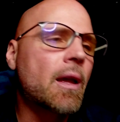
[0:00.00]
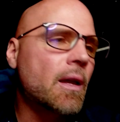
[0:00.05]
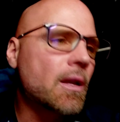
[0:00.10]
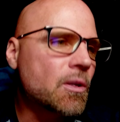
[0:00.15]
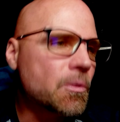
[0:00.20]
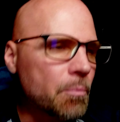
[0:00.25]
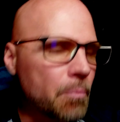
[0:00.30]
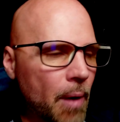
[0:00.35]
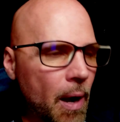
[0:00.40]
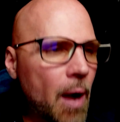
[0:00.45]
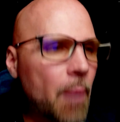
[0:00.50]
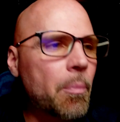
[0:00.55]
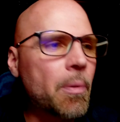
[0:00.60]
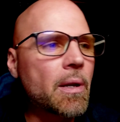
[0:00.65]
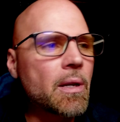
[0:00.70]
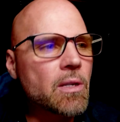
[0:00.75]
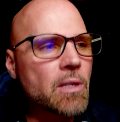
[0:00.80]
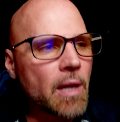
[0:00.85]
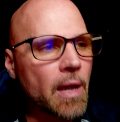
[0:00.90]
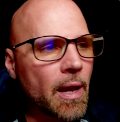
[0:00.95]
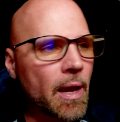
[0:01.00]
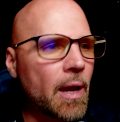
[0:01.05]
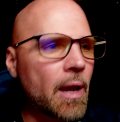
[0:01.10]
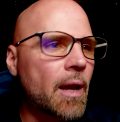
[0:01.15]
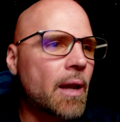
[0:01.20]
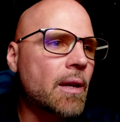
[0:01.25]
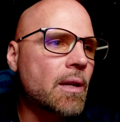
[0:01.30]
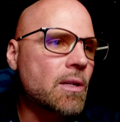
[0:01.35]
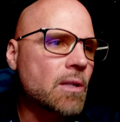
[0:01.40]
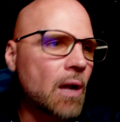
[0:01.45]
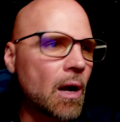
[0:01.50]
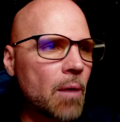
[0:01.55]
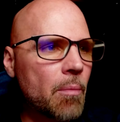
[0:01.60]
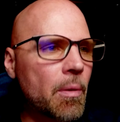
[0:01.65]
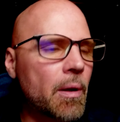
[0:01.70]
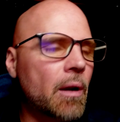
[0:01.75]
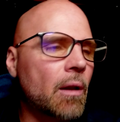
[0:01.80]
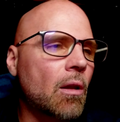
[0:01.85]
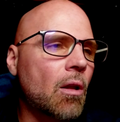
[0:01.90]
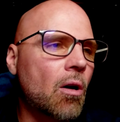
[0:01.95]
he's bopping his head, he's
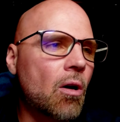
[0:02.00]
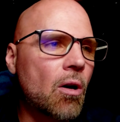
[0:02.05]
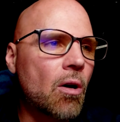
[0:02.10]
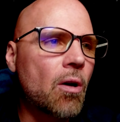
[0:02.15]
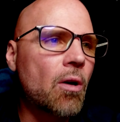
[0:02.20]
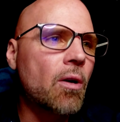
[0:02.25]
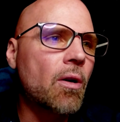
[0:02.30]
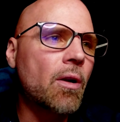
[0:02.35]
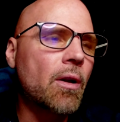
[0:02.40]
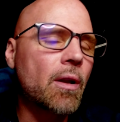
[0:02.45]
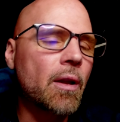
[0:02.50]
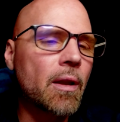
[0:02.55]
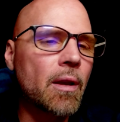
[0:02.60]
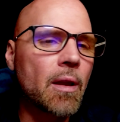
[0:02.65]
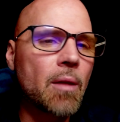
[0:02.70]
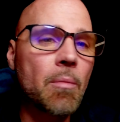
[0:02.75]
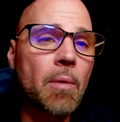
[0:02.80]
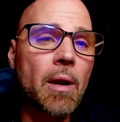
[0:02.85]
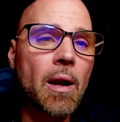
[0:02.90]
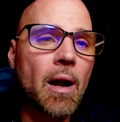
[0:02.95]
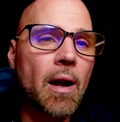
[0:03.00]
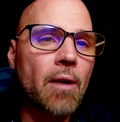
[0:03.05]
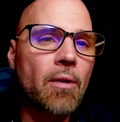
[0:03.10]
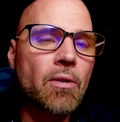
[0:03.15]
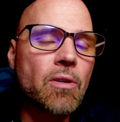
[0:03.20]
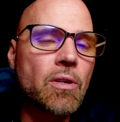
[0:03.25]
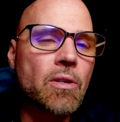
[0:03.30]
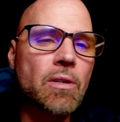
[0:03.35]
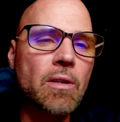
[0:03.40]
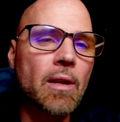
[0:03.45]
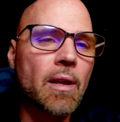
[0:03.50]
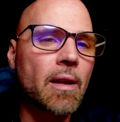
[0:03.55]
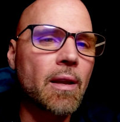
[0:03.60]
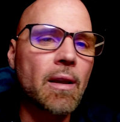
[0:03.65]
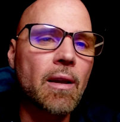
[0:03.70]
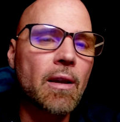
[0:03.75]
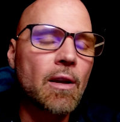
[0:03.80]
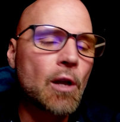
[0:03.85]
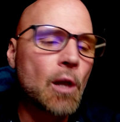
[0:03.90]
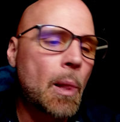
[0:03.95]
humming along, and him and I are just
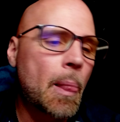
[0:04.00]
like